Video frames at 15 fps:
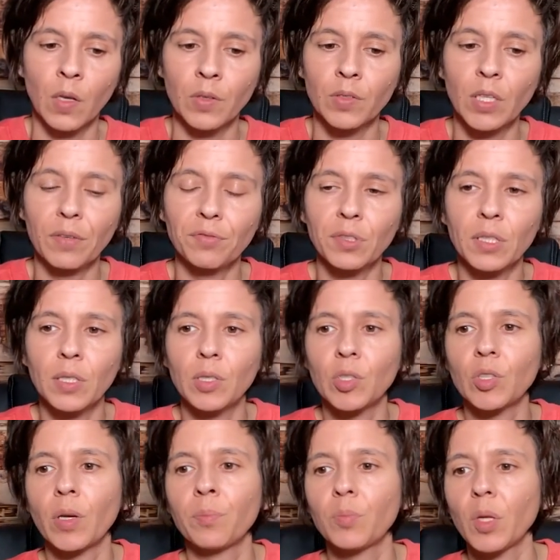definitely
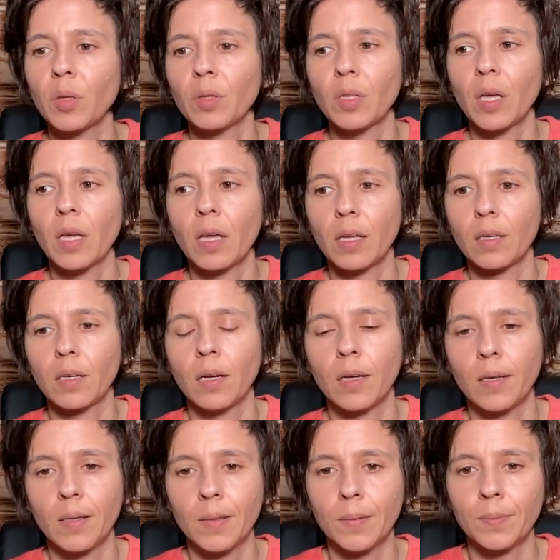something that
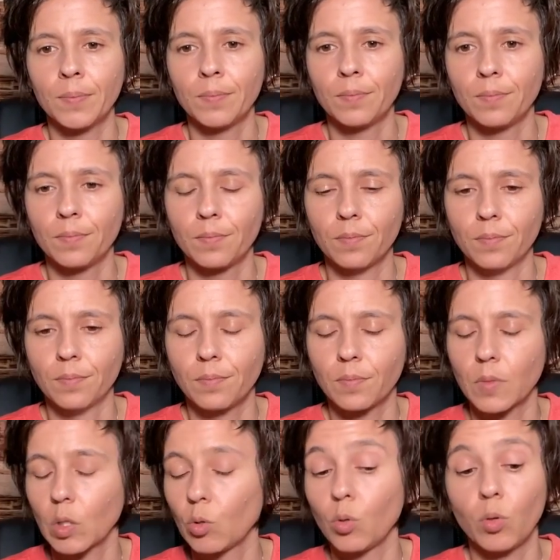um
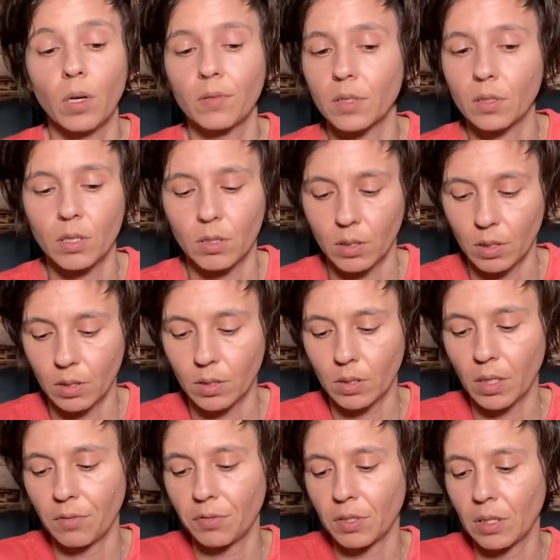whoever this is,
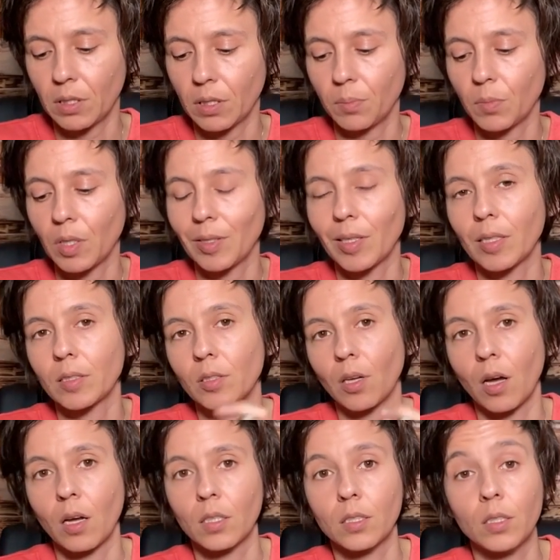definitely something that
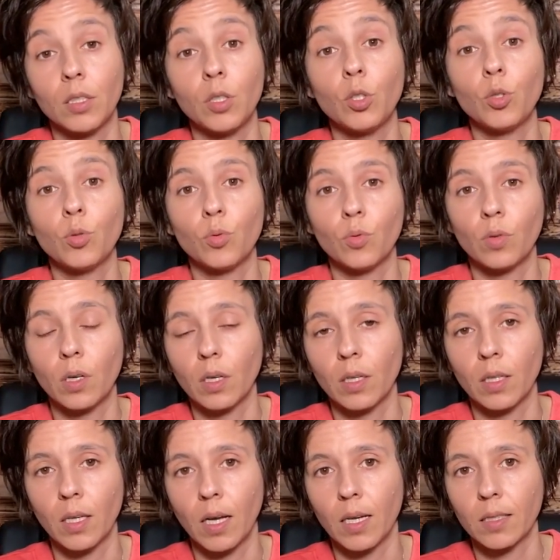taught you a
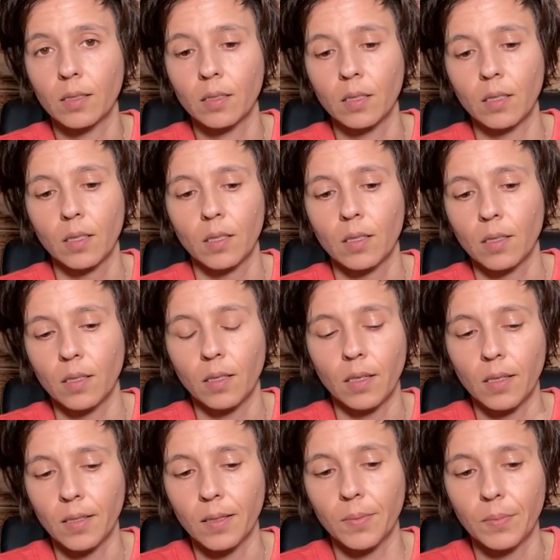lot.
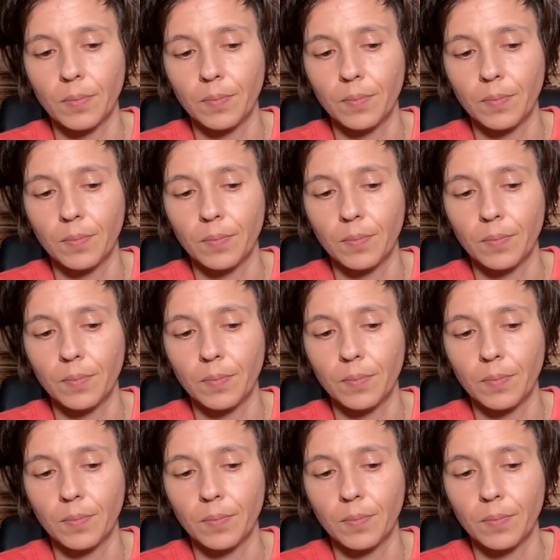um